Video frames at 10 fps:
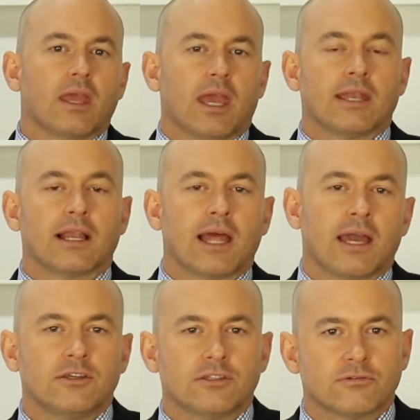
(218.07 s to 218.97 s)
and
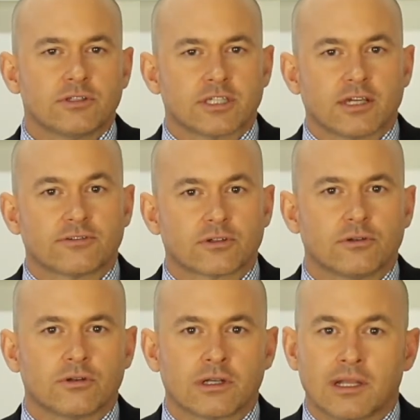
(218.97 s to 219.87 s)
allow you to adjust
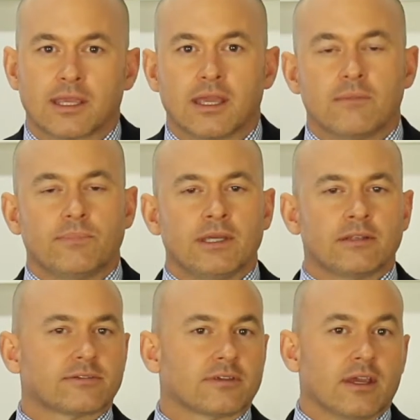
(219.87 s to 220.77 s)
accordingly, be
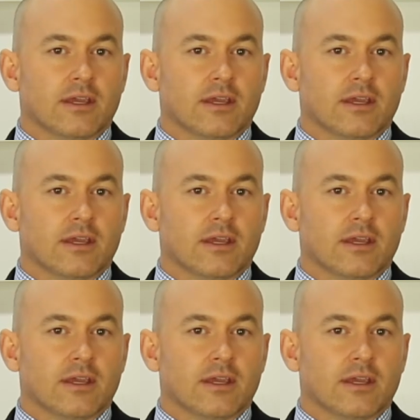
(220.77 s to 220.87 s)
it